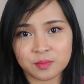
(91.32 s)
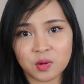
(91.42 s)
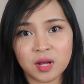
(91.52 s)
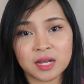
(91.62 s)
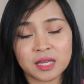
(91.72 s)

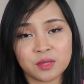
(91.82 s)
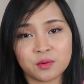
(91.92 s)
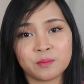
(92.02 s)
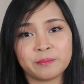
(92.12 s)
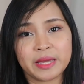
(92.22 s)
mo ang
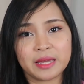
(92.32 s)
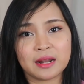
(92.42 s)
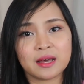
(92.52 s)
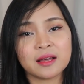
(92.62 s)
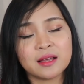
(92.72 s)
iyong
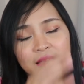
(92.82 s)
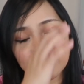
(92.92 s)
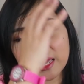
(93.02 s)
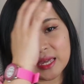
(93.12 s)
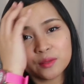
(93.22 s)
pera.
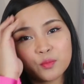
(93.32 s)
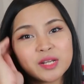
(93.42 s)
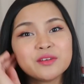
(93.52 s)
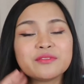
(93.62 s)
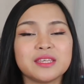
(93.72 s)
And
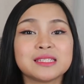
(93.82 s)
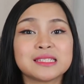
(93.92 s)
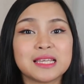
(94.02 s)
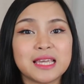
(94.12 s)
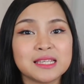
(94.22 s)
one of
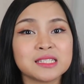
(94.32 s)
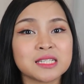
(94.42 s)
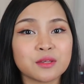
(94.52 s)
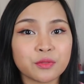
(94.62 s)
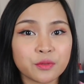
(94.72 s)
this
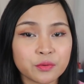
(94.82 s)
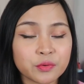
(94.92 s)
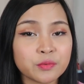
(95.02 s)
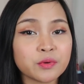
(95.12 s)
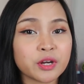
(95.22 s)
is
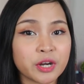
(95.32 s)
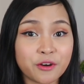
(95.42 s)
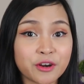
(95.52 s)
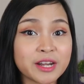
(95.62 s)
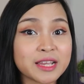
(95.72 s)
through
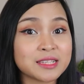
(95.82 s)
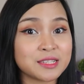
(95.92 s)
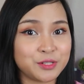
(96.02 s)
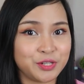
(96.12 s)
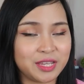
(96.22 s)

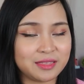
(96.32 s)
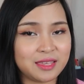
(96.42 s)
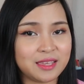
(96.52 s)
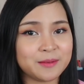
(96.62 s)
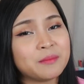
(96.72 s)
forex
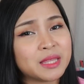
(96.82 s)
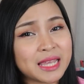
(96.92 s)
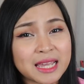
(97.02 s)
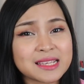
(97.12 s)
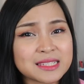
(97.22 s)
trading. But
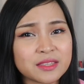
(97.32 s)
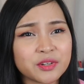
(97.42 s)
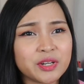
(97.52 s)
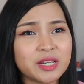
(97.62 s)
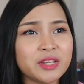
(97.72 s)
like I said
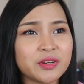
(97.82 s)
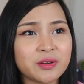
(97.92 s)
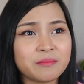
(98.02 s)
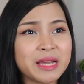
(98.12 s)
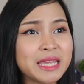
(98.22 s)

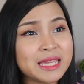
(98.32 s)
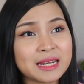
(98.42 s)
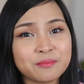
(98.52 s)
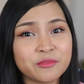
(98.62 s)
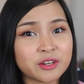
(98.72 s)
earlier,
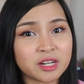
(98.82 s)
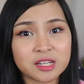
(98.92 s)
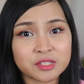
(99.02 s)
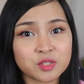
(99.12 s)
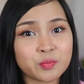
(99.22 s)
mahirap for
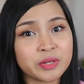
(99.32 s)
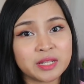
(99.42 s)
us to